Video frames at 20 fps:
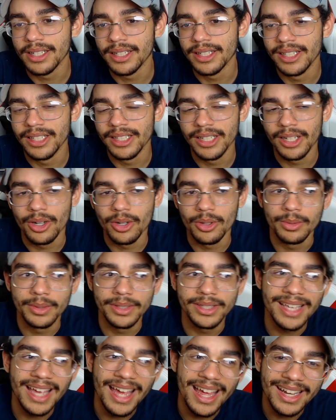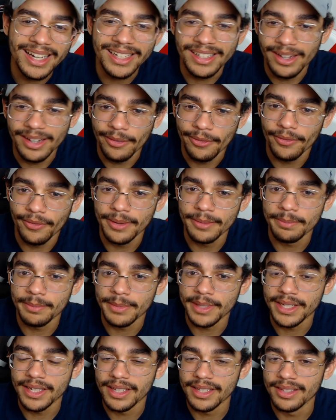you know, was kind of different,
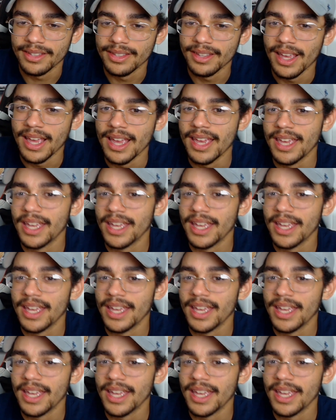because,